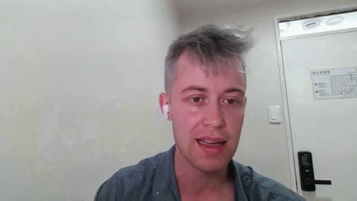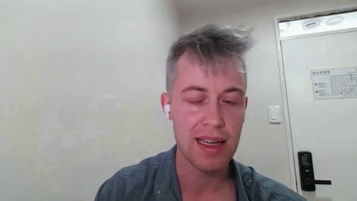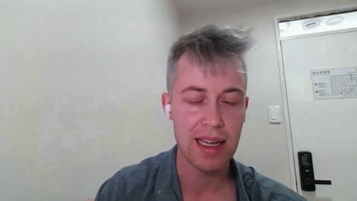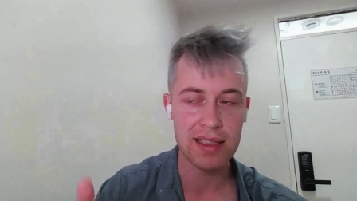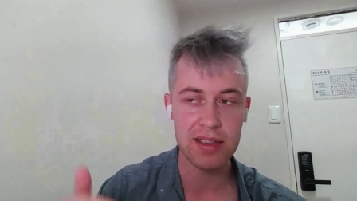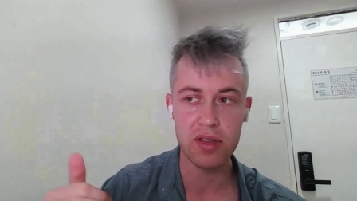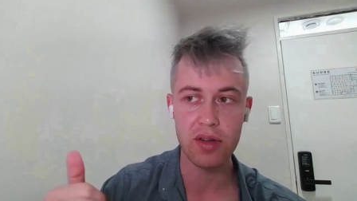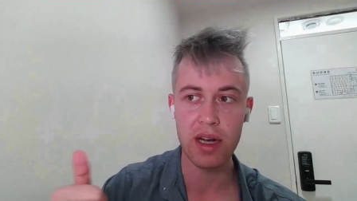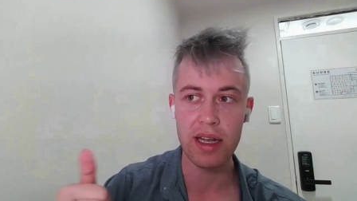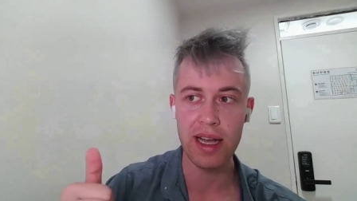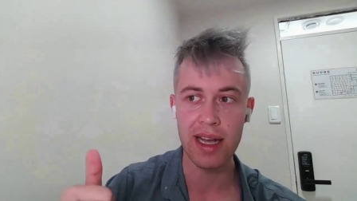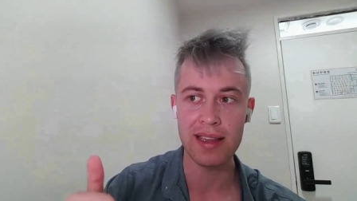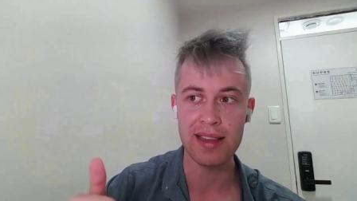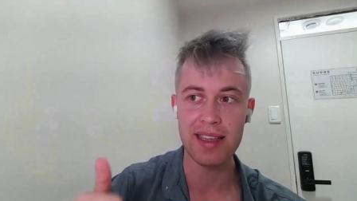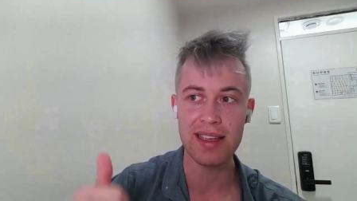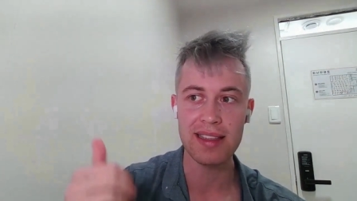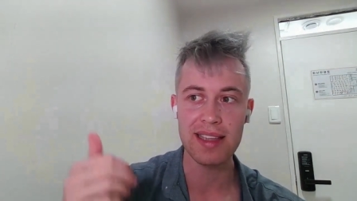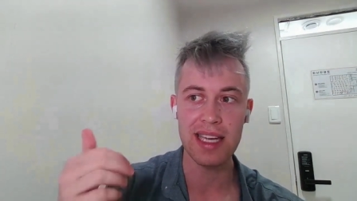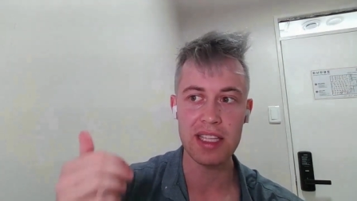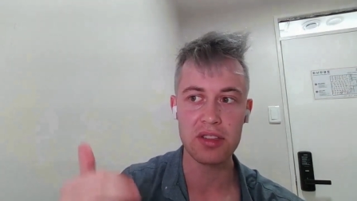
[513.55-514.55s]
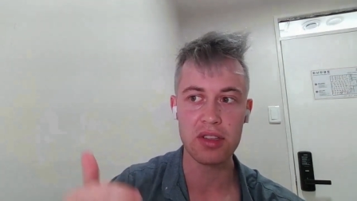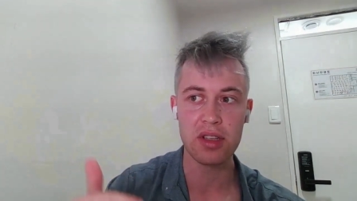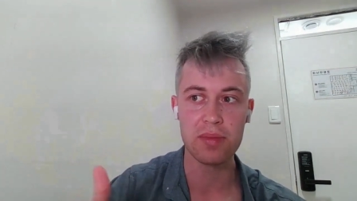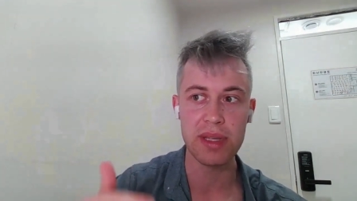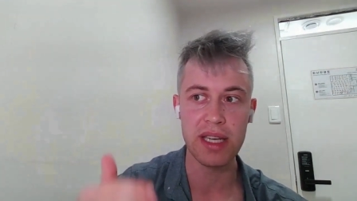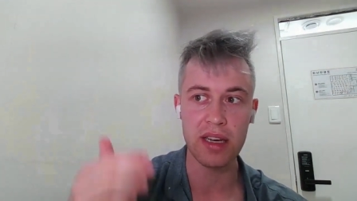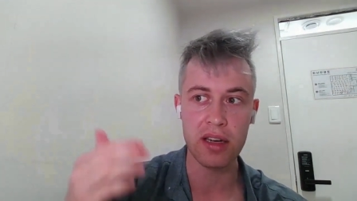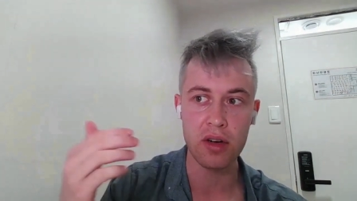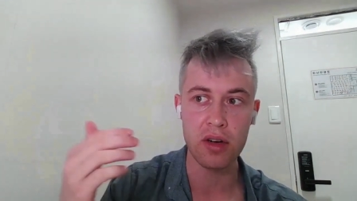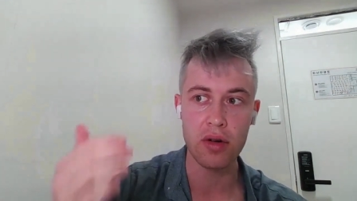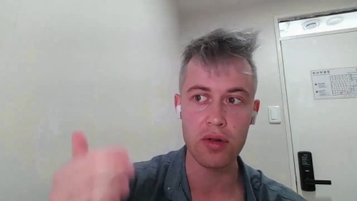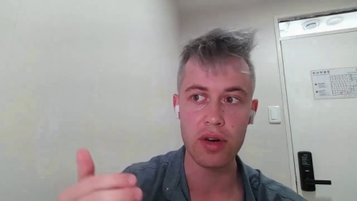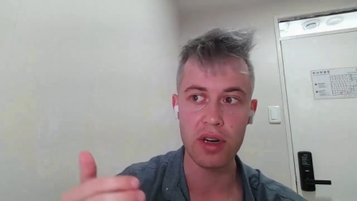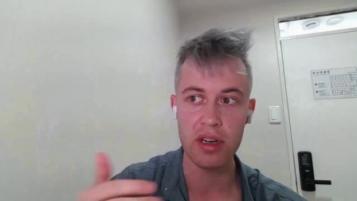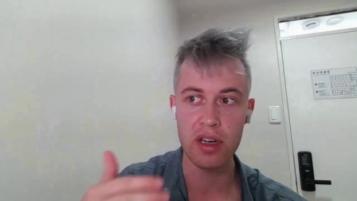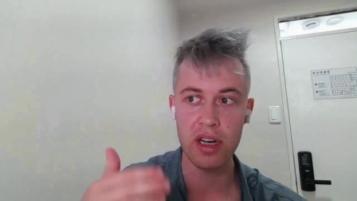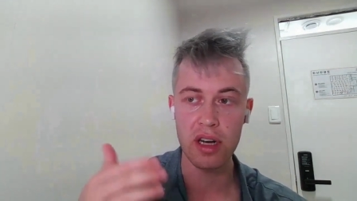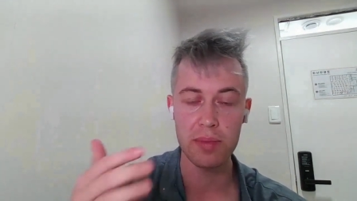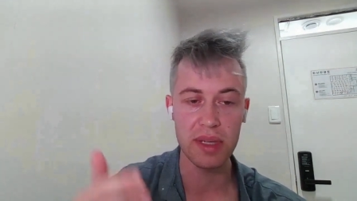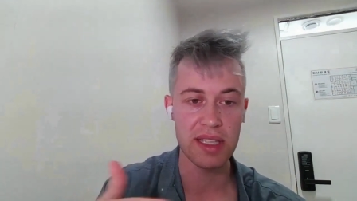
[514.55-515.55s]
And so I think that should be a core
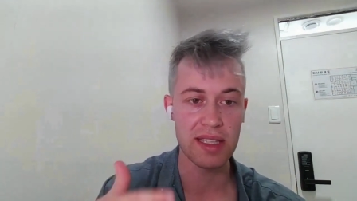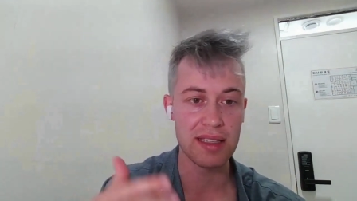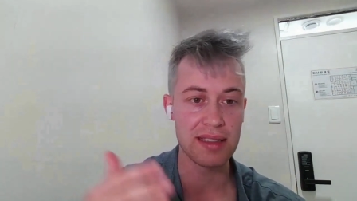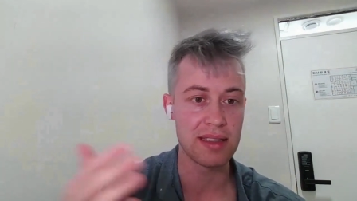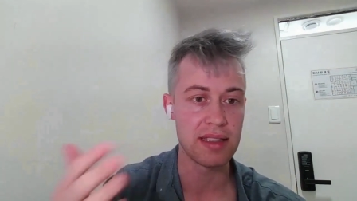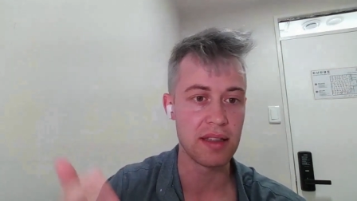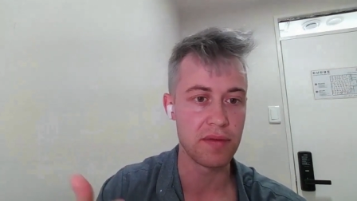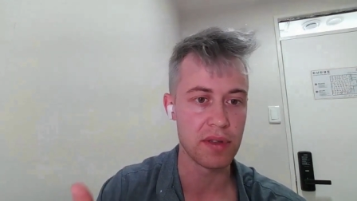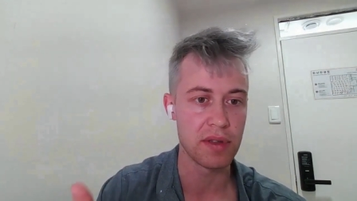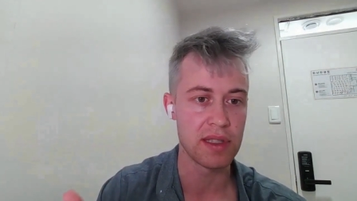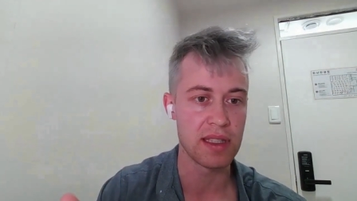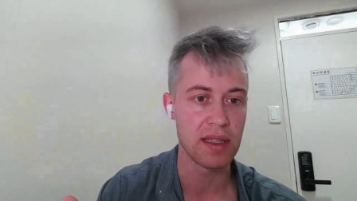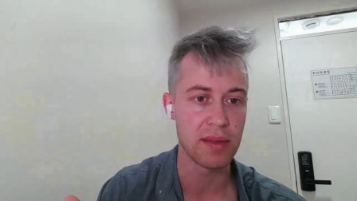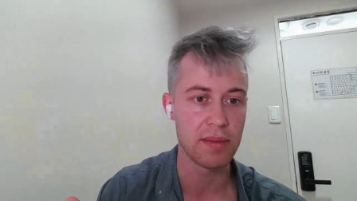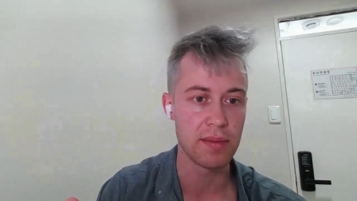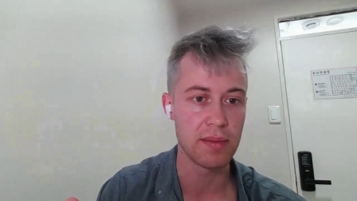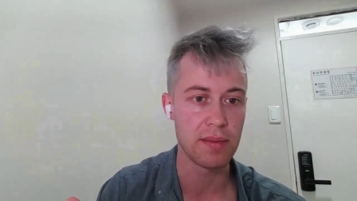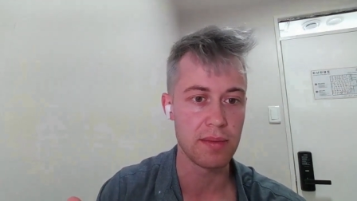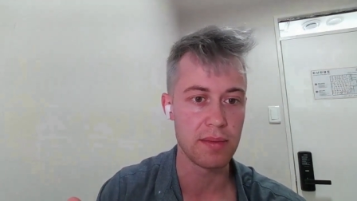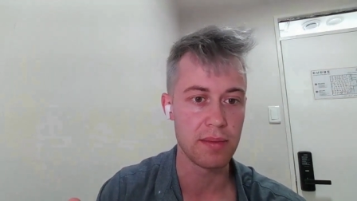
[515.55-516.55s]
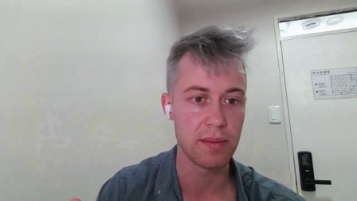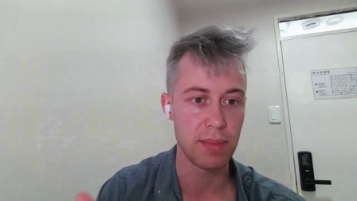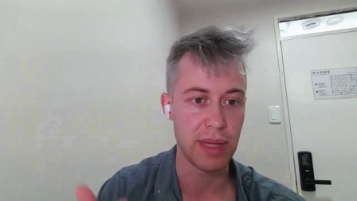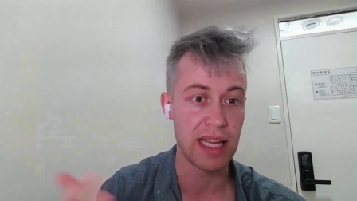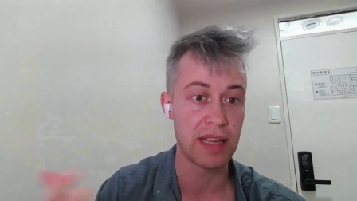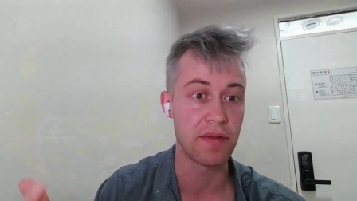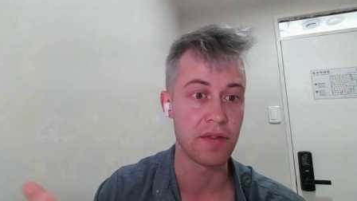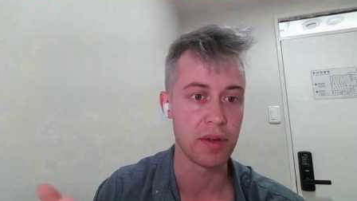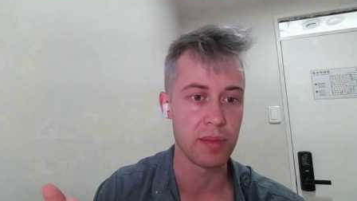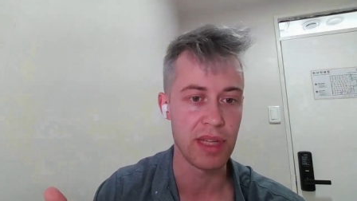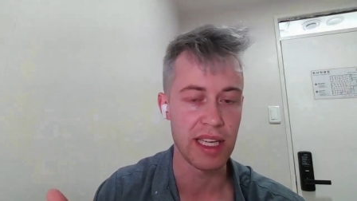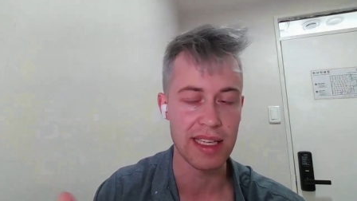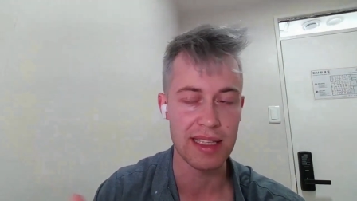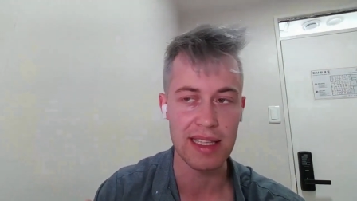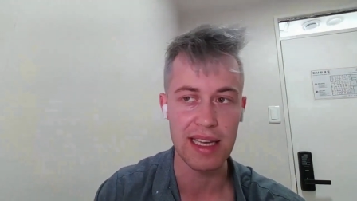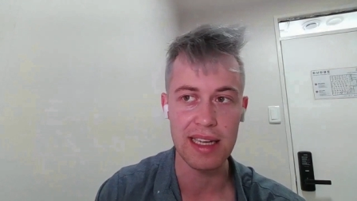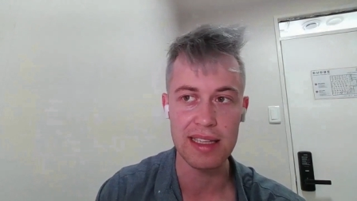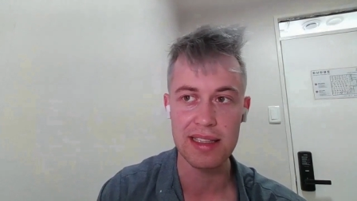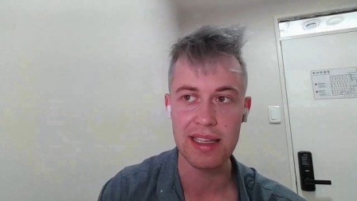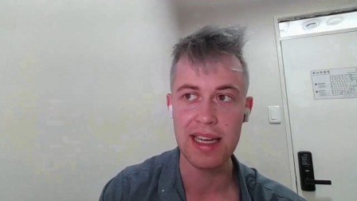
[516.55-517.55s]
competency for some platform like
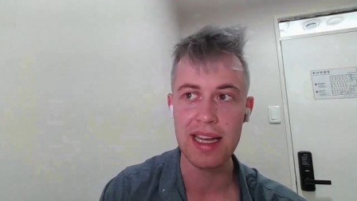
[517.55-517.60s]
that.